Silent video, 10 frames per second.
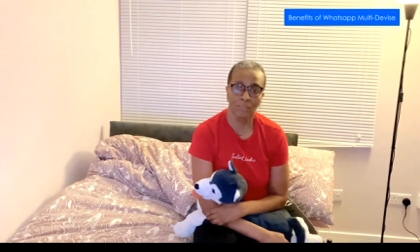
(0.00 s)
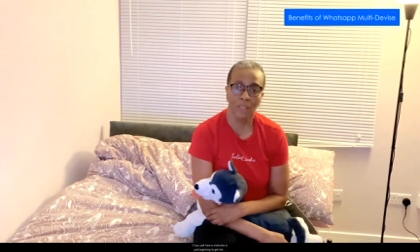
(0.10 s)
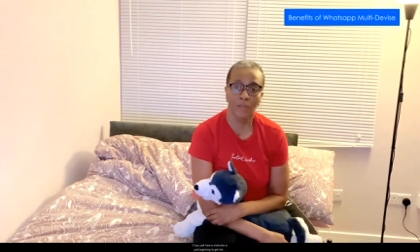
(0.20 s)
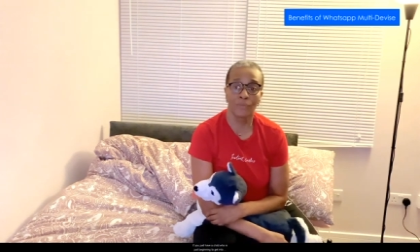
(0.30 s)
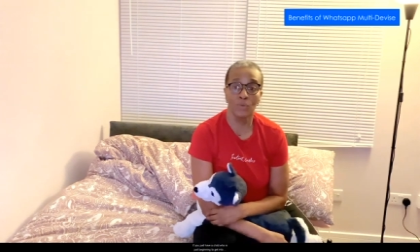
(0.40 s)

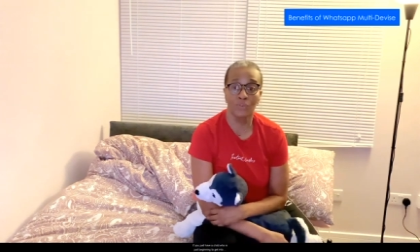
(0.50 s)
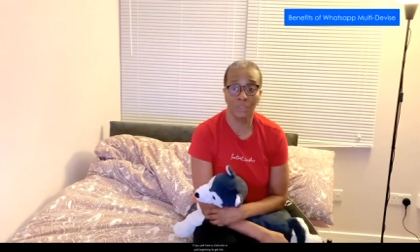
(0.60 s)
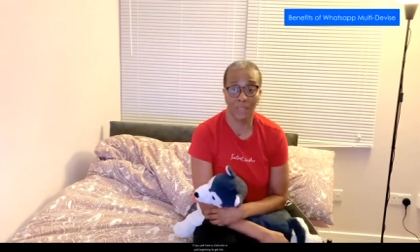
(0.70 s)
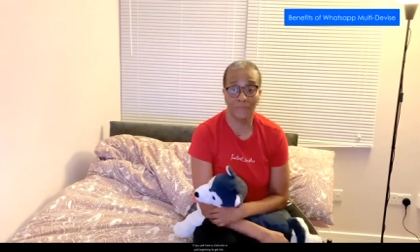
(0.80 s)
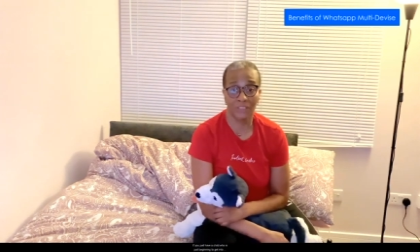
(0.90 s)
if you
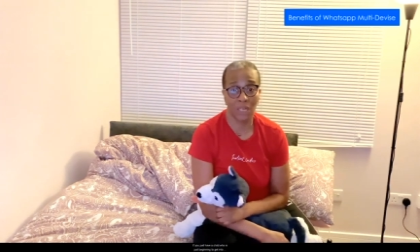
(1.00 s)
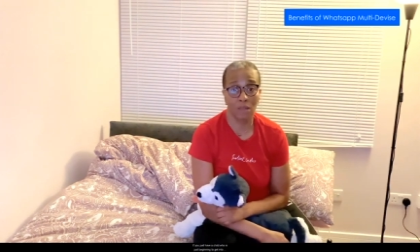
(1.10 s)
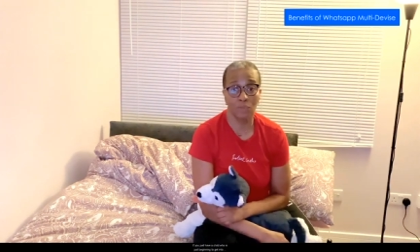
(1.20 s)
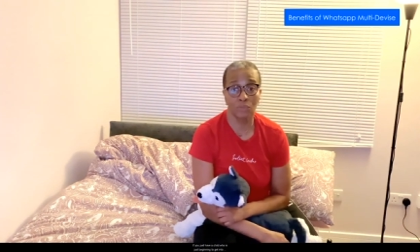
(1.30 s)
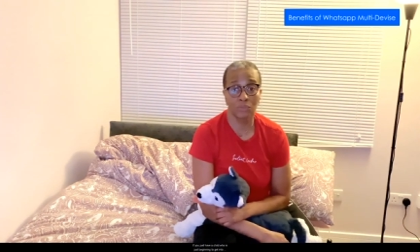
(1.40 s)
just have a
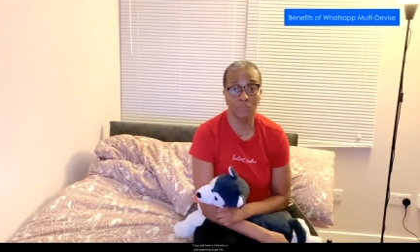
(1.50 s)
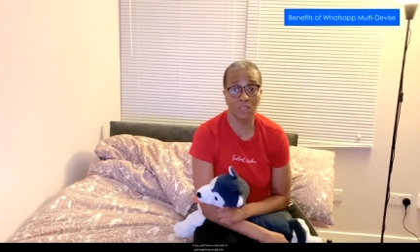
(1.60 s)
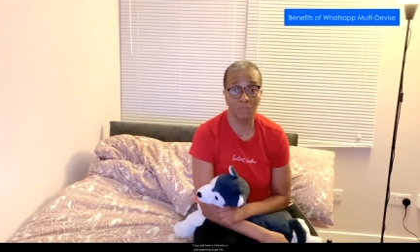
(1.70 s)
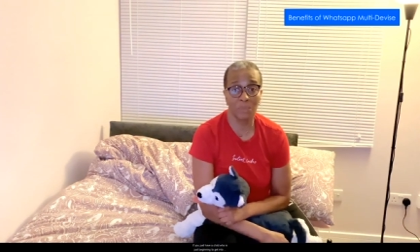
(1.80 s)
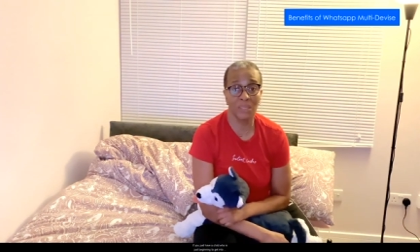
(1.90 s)
child who's
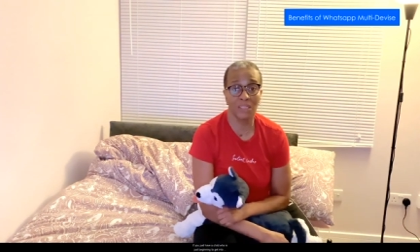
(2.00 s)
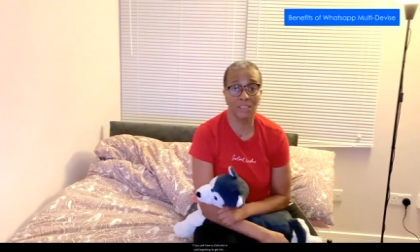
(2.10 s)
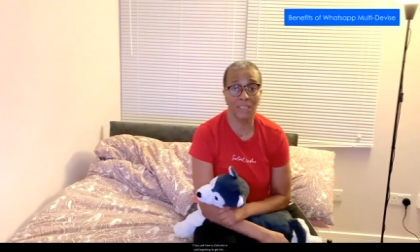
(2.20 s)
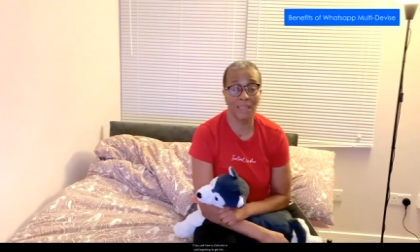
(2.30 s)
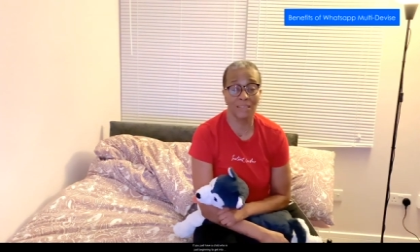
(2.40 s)
just beginning
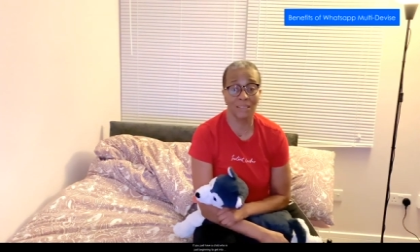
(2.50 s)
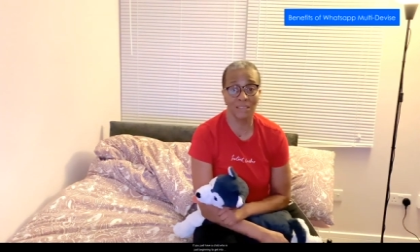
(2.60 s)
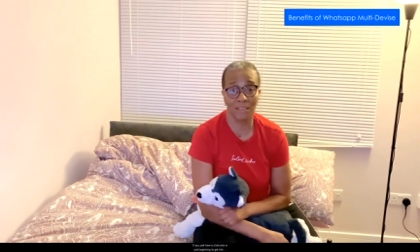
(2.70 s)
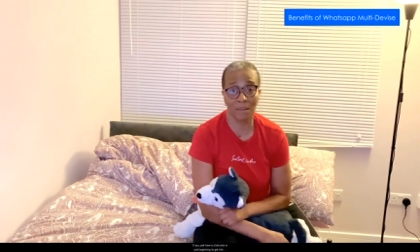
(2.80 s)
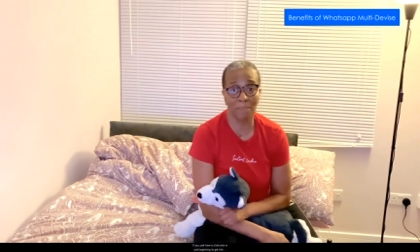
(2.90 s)
to get into
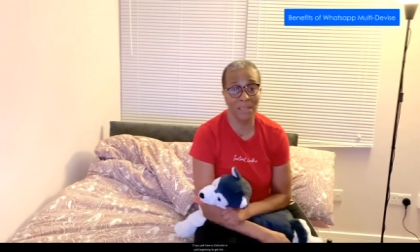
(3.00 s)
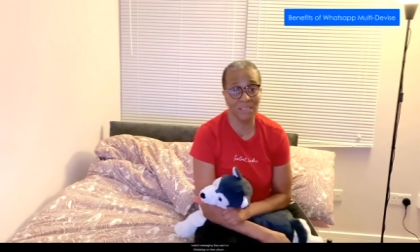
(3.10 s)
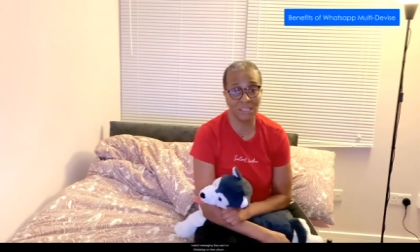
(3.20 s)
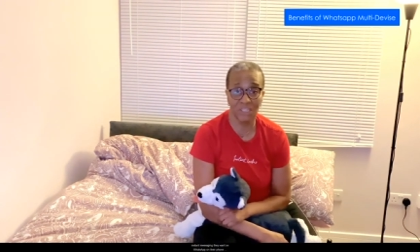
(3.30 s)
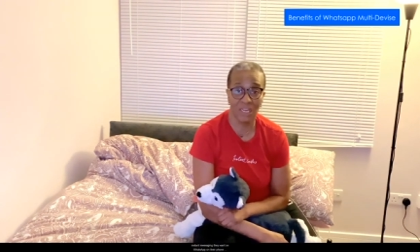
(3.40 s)
instant
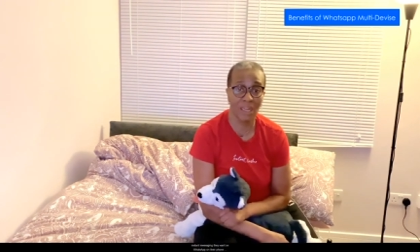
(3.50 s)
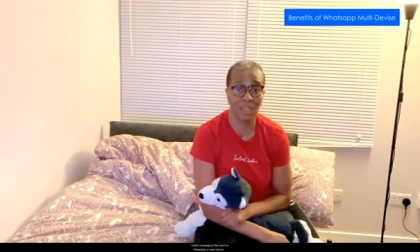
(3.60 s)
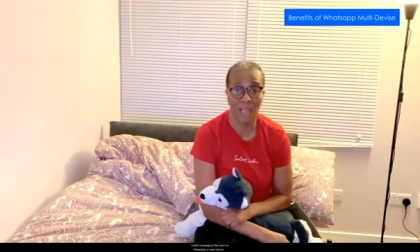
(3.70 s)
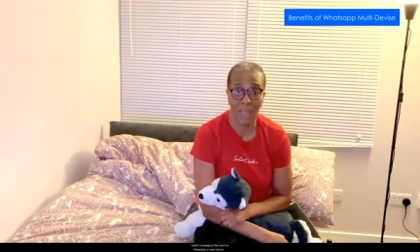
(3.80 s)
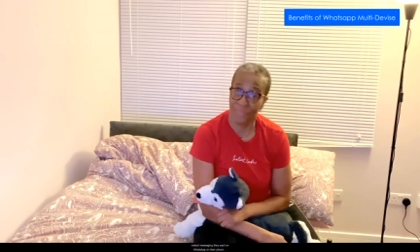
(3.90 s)
messaging,
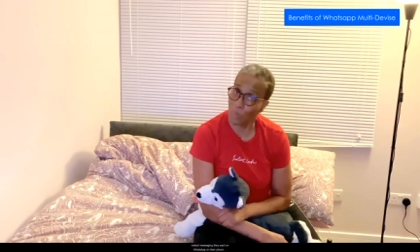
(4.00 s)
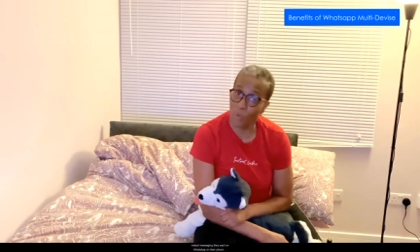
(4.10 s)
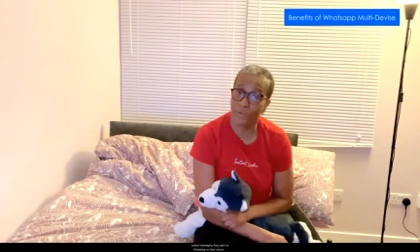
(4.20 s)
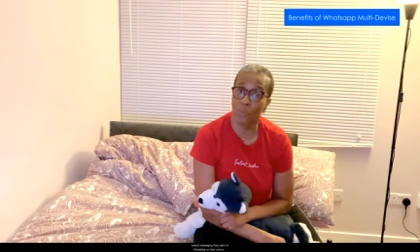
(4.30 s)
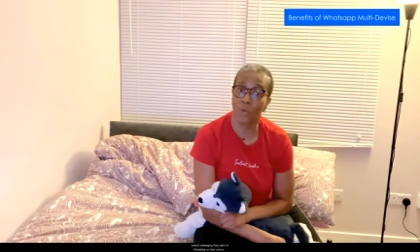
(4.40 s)
they
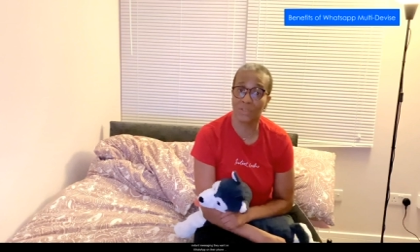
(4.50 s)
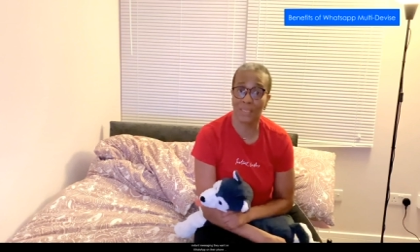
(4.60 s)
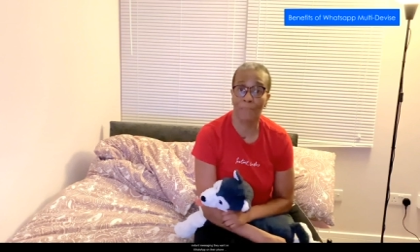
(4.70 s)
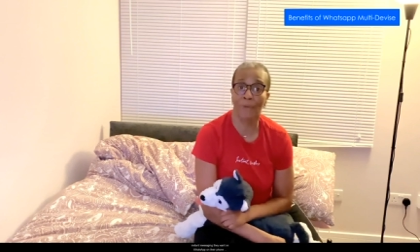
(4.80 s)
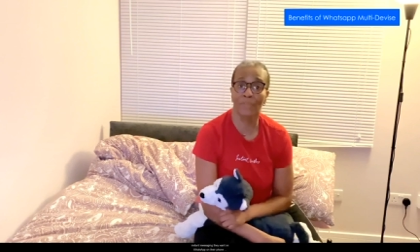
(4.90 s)
want a
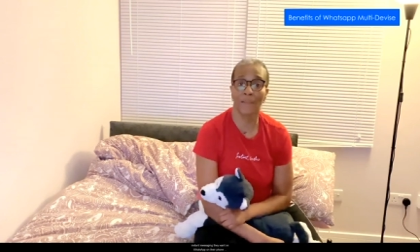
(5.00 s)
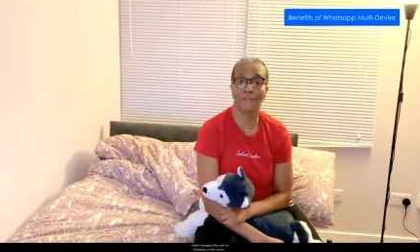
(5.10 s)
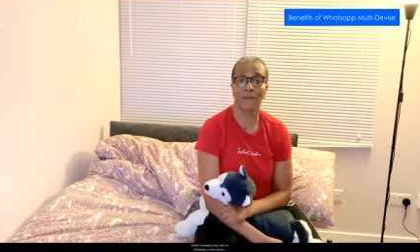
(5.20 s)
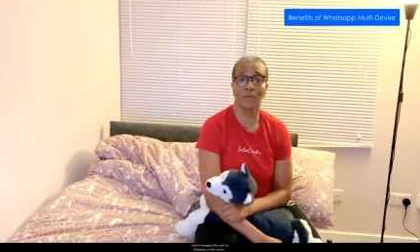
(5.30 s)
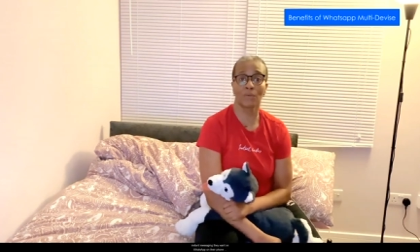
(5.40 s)
WhatsApp on their
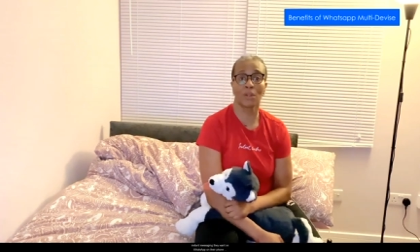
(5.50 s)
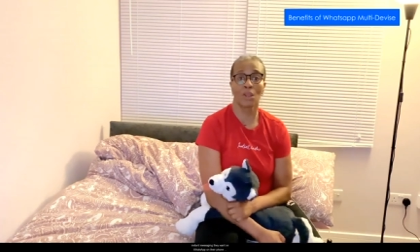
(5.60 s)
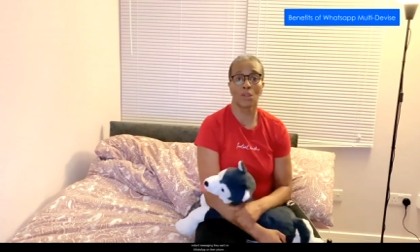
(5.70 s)
phone,